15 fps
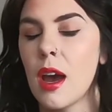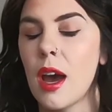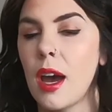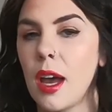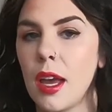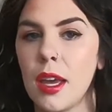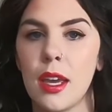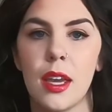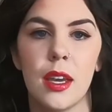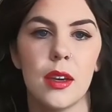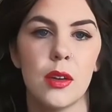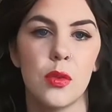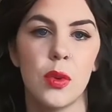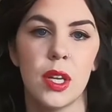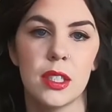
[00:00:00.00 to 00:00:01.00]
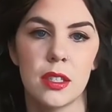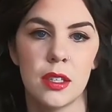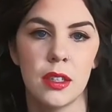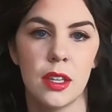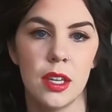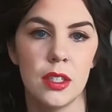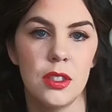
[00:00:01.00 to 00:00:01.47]
I went
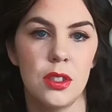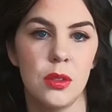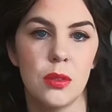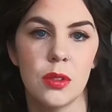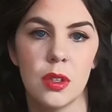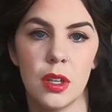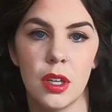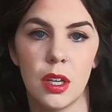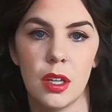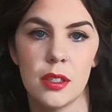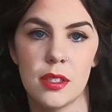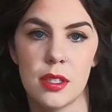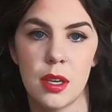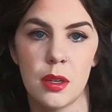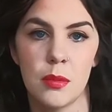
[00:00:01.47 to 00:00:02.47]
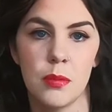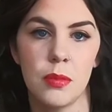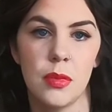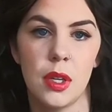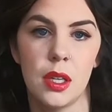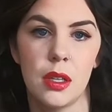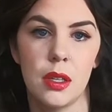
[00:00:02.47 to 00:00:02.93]
online to order
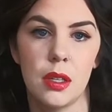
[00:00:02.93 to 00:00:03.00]
some